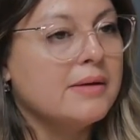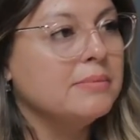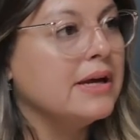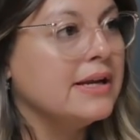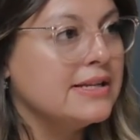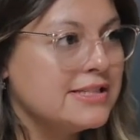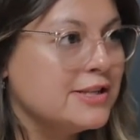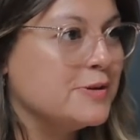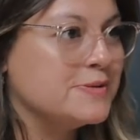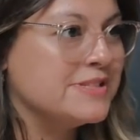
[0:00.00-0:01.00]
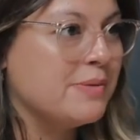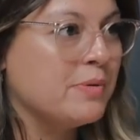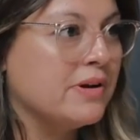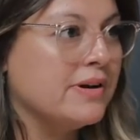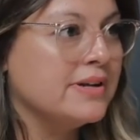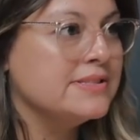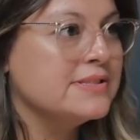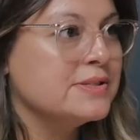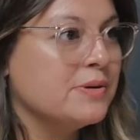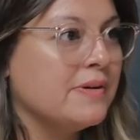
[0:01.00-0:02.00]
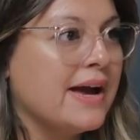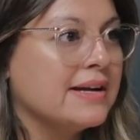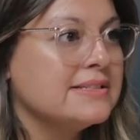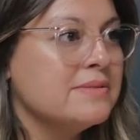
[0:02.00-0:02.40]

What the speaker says: get into those neighborhoods, correct?